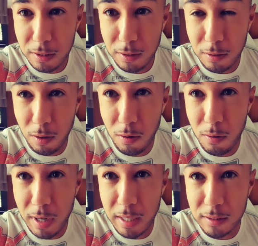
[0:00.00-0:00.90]
you
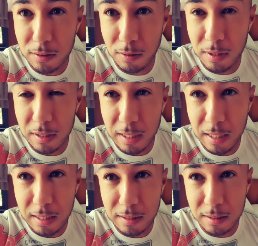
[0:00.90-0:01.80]
know. And so the
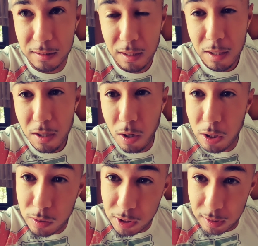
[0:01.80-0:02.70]
thing is, is
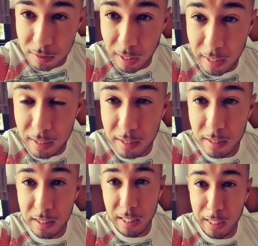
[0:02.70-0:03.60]
just like
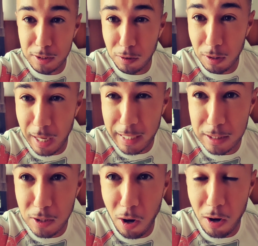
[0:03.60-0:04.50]
kids are
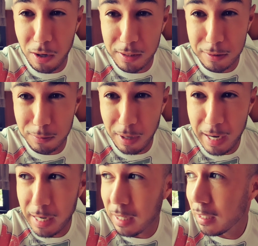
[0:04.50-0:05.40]
like dogs,
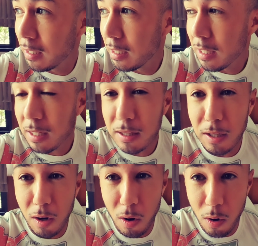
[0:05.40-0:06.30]
right?
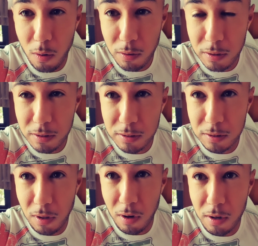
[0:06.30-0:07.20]
The
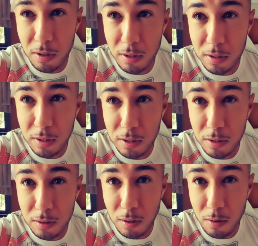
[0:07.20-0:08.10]
owners are,
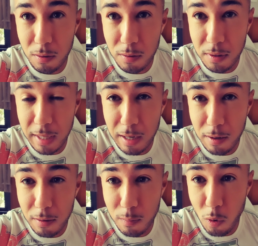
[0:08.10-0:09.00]
you know,
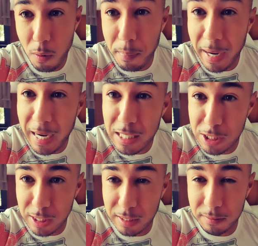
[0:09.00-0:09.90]
they're more
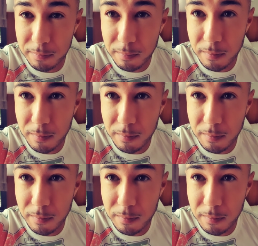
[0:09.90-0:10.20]
patient,